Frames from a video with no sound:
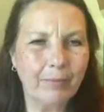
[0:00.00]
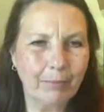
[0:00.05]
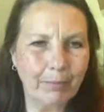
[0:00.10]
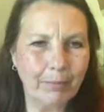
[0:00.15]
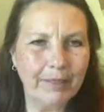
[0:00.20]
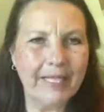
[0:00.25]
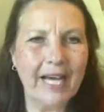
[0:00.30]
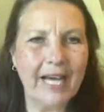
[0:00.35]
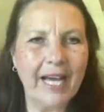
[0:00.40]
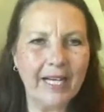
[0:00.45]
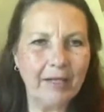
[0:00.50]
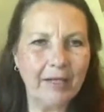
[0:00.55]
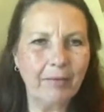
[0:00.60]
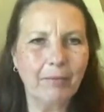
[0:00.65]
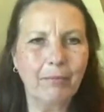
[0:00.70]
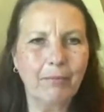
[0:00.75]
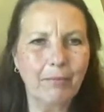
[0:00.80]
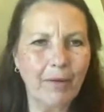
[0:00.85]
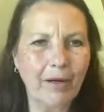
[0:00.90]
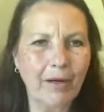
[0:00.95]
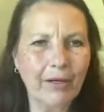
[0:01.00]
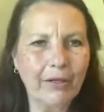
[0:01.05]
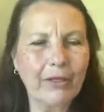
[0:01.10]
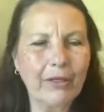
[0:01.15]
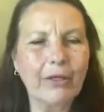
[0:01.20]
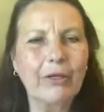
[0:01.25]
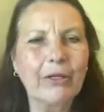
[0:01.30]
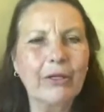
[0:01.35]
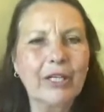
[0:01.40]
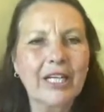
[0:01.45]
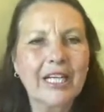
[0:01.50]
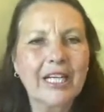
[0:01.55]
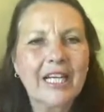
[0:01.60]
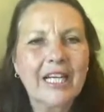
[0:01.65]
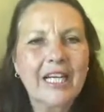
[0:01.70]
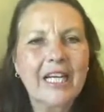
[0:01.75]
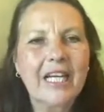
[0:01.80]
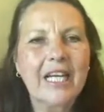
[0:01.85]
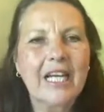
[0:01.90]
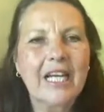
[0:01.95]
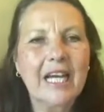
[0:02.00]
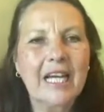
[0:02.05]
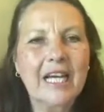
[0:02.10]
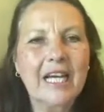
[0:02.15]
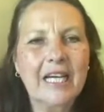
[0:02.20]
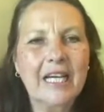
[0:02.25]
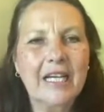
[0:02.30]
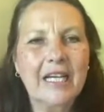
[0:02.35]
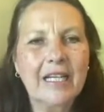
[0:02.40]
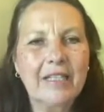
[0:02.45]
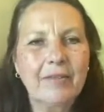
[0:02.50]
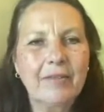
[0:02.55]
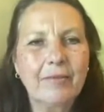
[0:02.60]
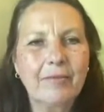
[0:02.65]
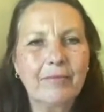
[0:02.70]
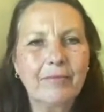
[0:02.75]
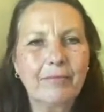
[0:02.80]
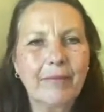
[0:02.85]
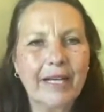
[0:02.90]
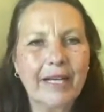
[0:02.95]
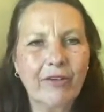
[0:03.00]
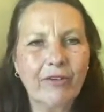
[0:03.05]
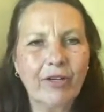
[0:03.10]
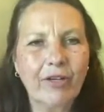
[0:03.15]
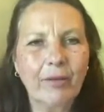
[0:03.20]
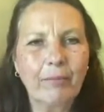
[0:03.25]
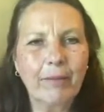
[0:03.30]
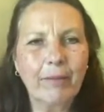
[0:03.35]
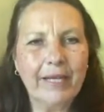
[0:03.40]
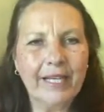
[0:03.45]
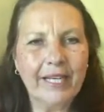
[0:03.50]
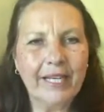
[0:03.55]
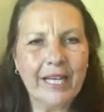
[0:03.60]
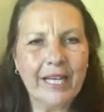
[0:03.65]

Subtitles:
black marker, micron pen